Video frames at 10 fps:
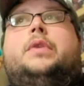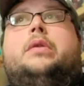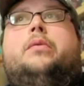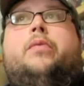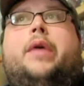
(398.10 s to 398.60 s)

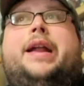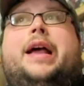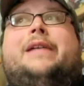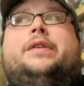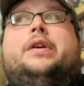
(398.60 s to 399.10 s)
right
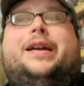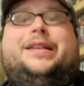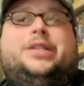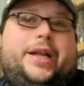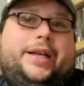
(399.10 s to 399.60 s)
after I
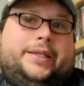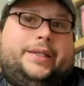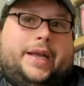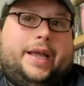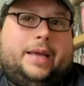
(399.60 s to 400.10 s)
changed the
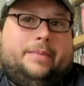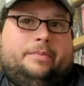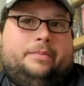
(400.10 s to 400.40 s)
name